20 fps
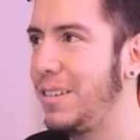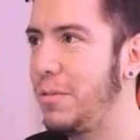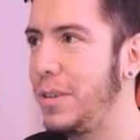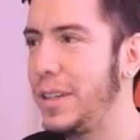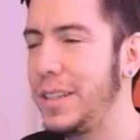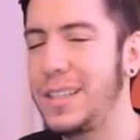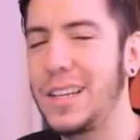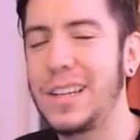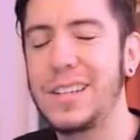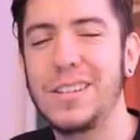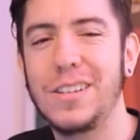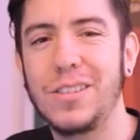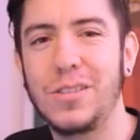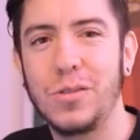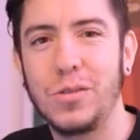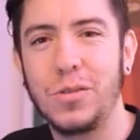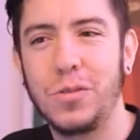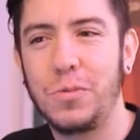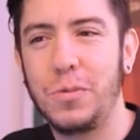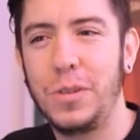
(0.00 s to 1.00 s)
We
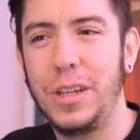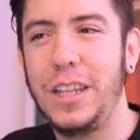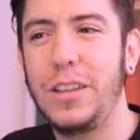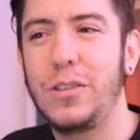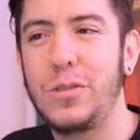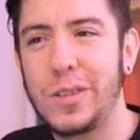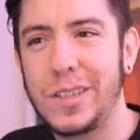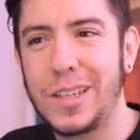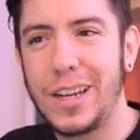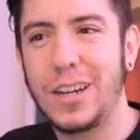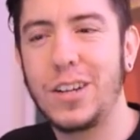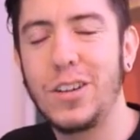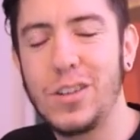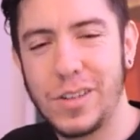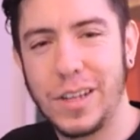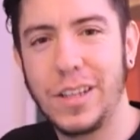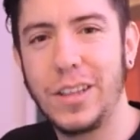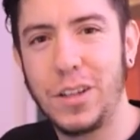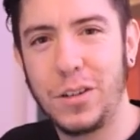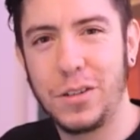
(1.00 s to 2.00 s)
need to start
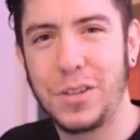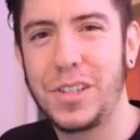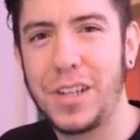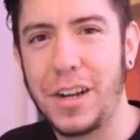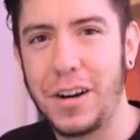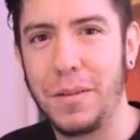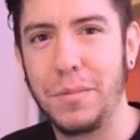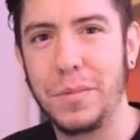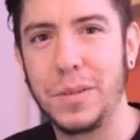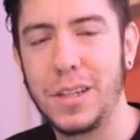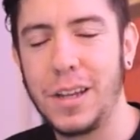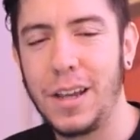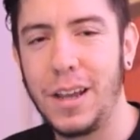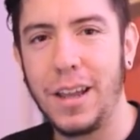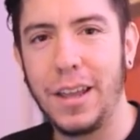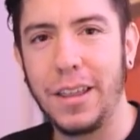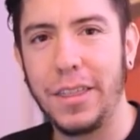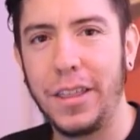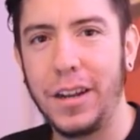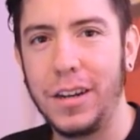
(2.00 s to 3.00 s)
using those terms.
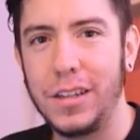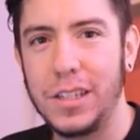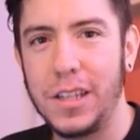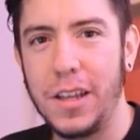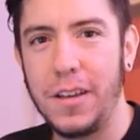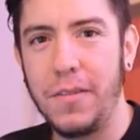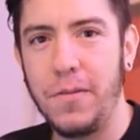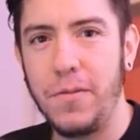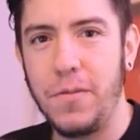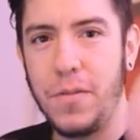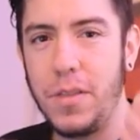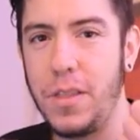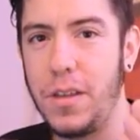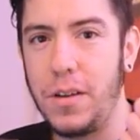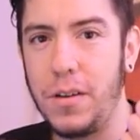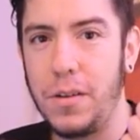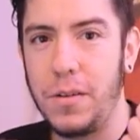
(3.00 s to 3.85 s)
There is the